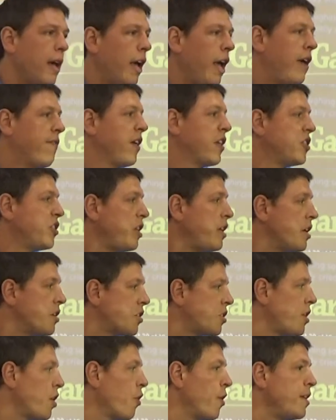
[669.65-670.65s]
If I see you
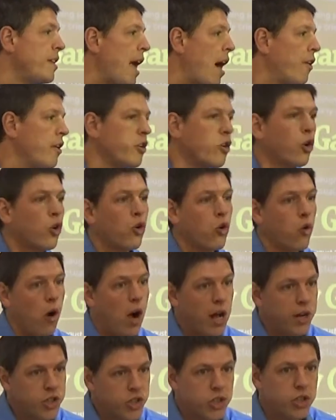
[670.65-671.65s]
staring down at your
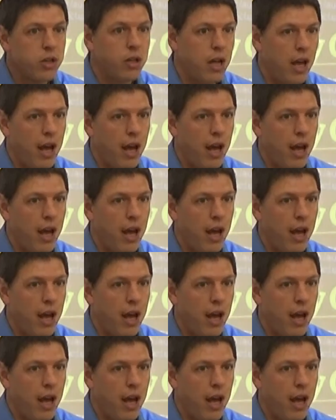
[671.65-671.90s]
crotch,